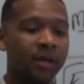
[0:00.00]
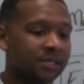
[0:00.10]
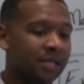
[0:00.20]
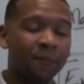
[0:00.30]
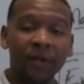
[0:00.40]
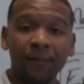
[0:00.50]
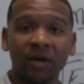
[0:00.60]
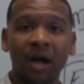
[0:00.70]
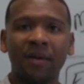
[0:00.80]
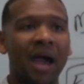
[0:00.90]
Some people
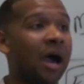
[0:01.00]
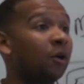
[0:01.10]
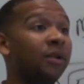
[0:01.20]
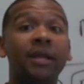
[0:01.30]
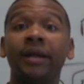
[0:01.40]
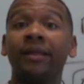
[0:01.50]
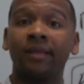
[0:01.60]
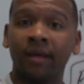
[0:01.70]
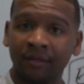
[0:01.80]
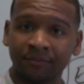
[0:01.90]
come in, I don't need
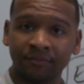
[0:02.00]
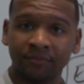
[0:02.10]
anything.